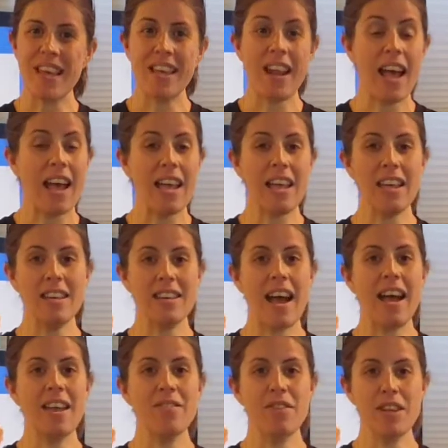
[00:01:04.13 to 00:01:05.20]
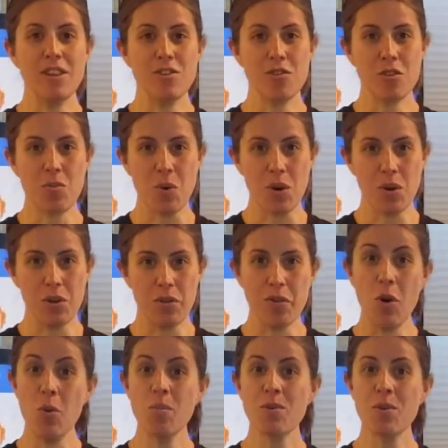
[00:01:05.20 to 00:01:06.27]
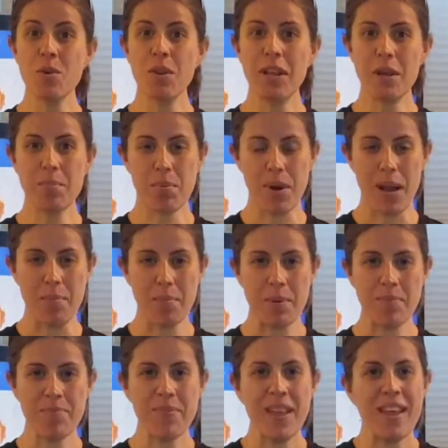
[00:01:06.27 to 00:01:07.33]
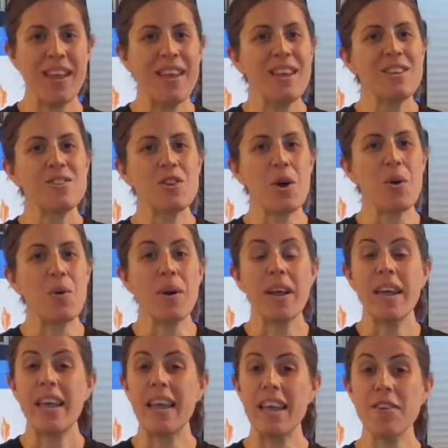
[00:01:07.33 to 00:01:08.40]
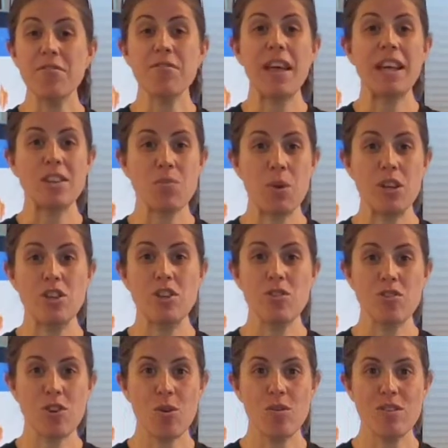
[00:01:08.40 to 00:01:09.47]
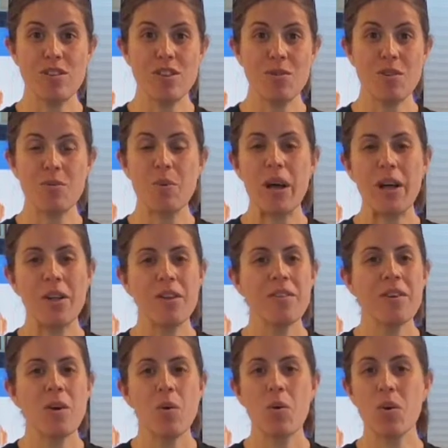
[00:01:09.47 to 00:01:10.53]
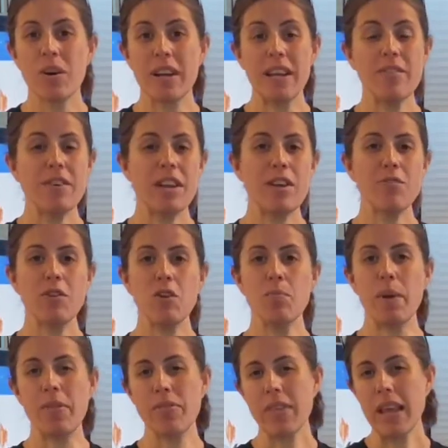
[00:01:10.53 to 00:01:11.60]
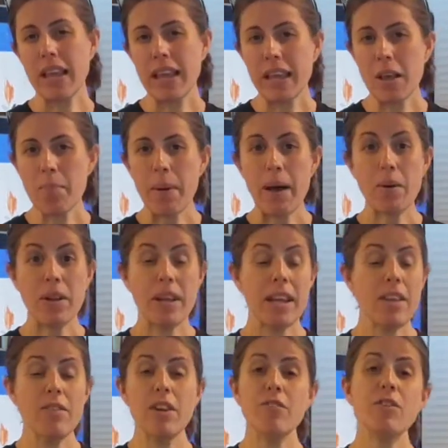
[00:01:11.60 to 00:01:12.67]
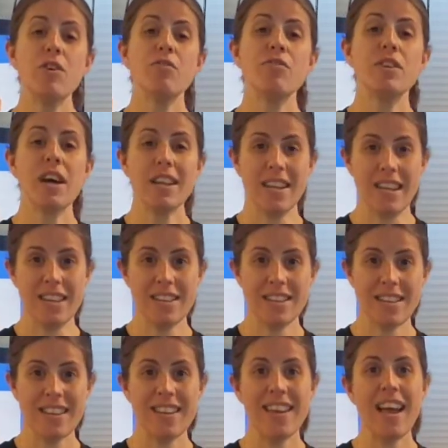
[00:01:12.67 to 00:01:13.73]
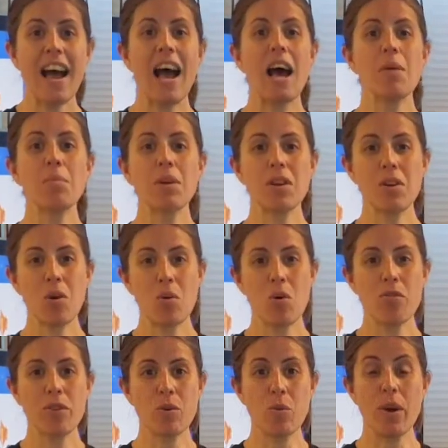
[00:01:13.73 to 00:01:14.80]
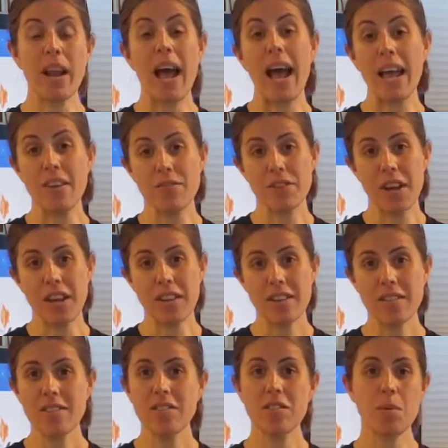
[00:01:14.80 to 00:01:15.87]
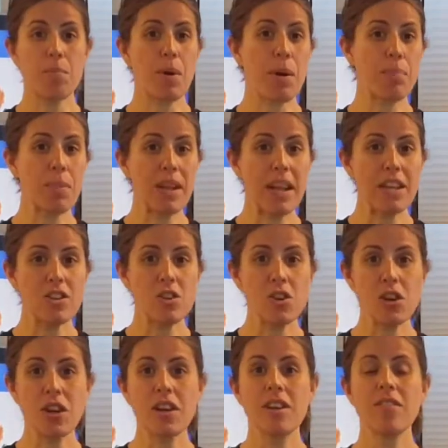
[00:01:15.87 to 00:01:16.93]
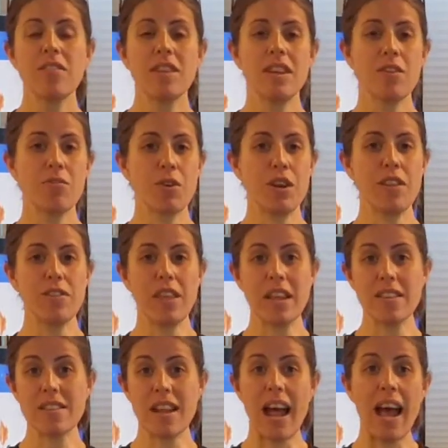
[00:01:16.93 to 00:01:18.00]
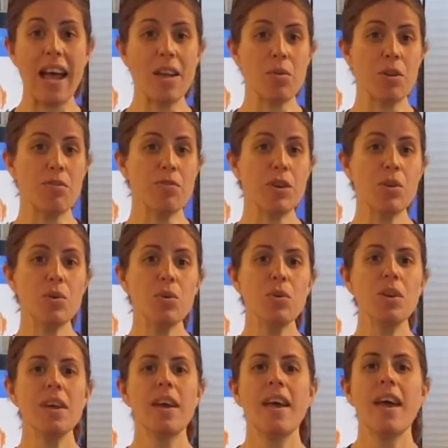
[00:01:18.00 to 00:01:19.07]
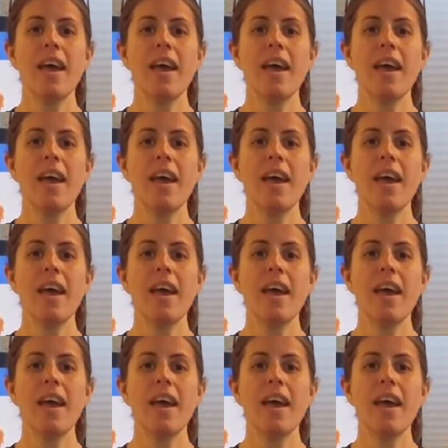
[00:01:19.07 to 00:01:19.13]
said, I dived into the world of homeschooling prep. So if that's what you chose to do as well, or even if you've been thinking about it, even if you've done it, I'm gonna go over what I've done, the prep that I took, the different things that I reviewed,